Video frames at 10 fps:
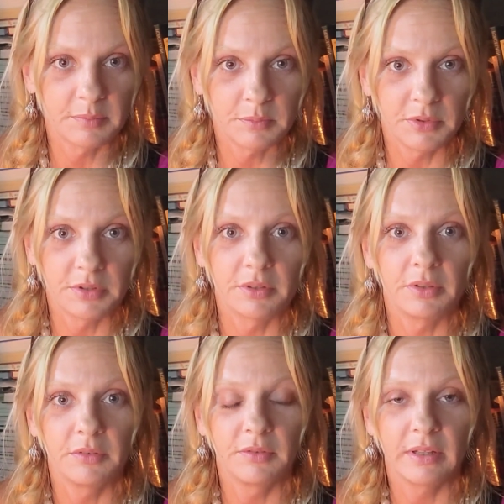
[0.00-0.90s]
Moore.
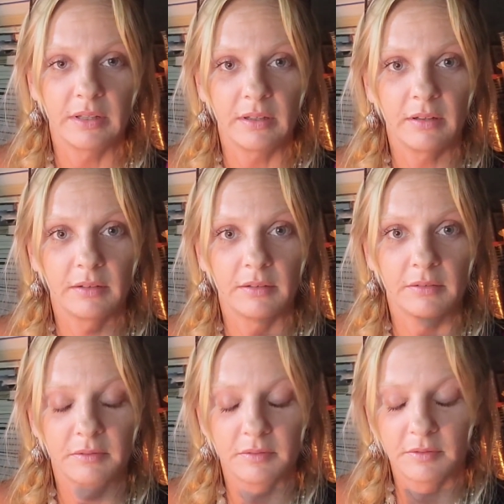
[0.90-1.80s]

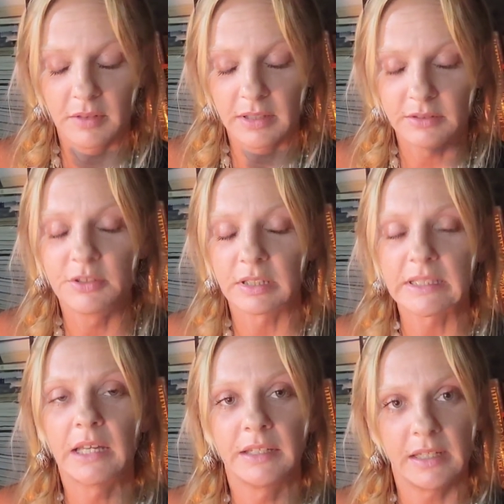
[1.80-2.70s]
It's just
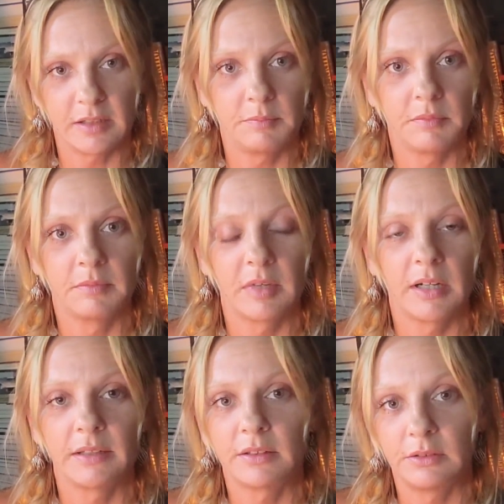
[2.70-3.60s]
a name
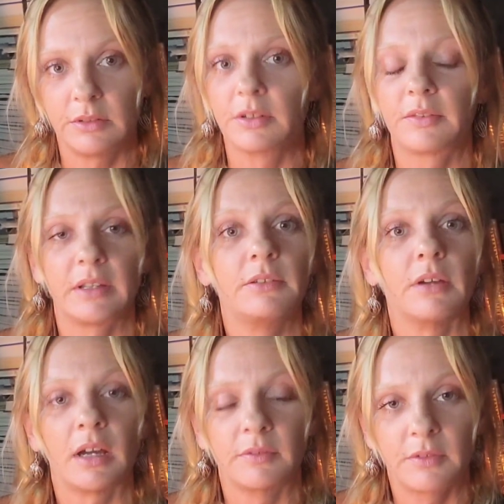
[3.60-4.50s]
and a look that you
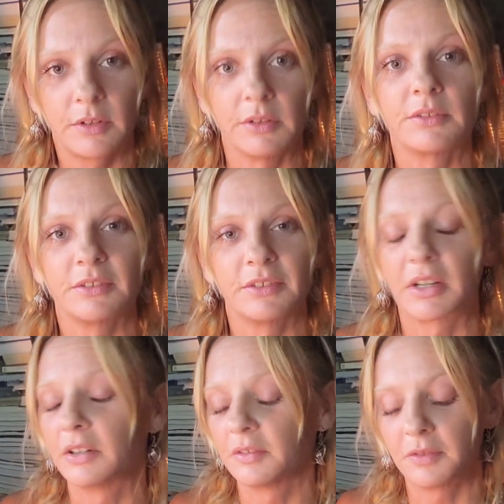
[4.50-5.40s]
have got to look
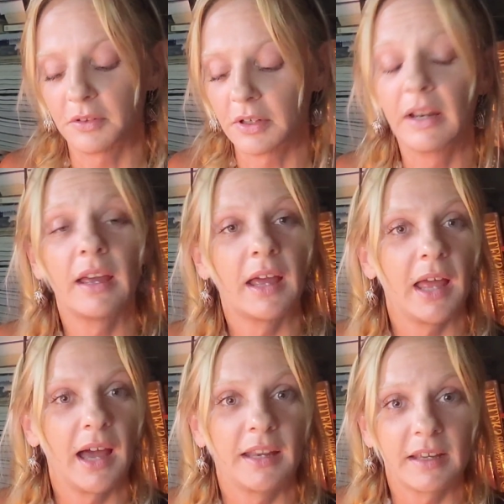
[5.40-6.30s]
out for.
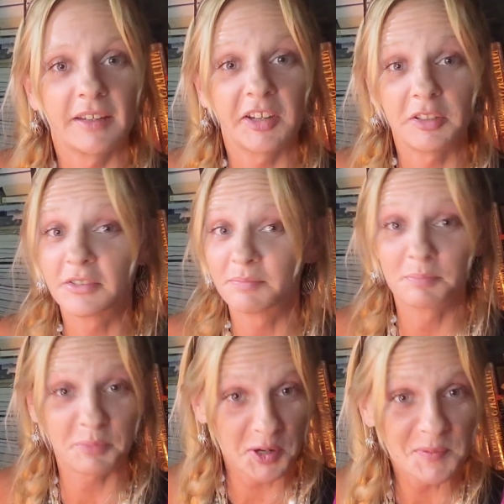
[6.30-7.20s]
And I can
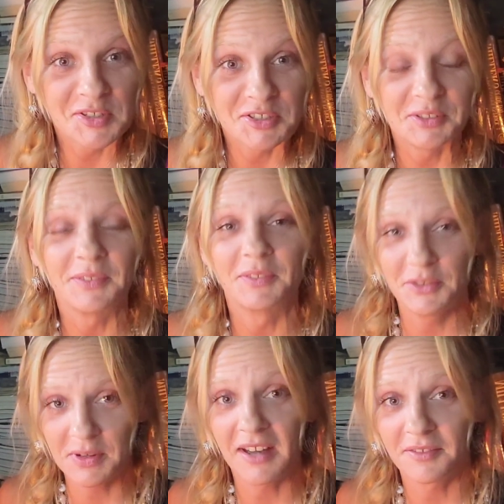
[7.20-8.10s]
promise you,
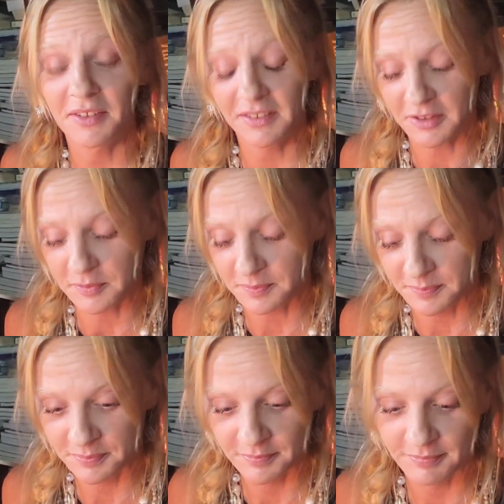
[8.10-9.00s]
you can find them.
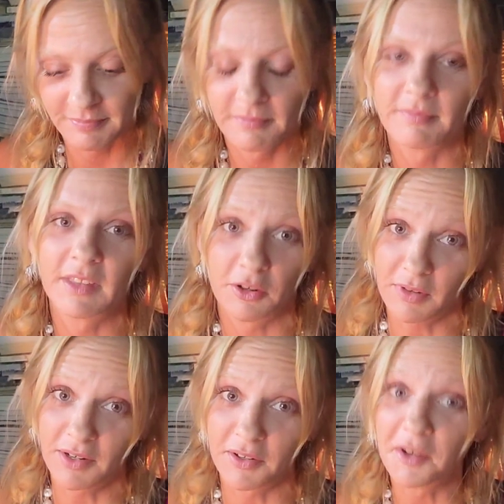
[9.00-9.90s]
They're
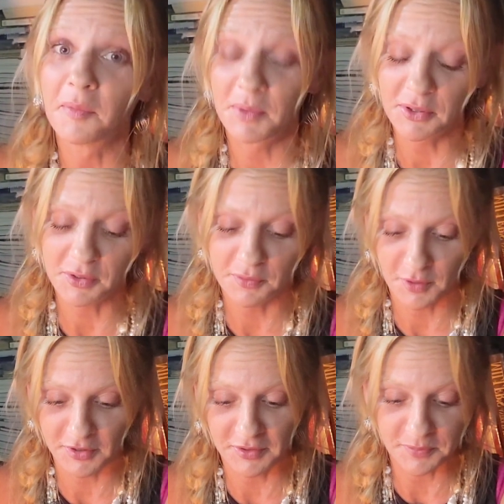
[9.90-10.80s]
rare, but you can
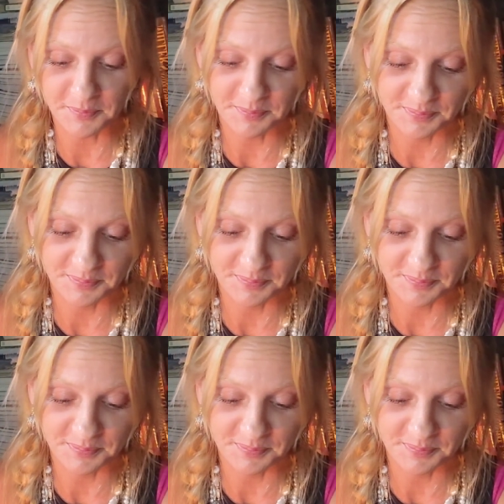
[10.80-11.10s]
find them.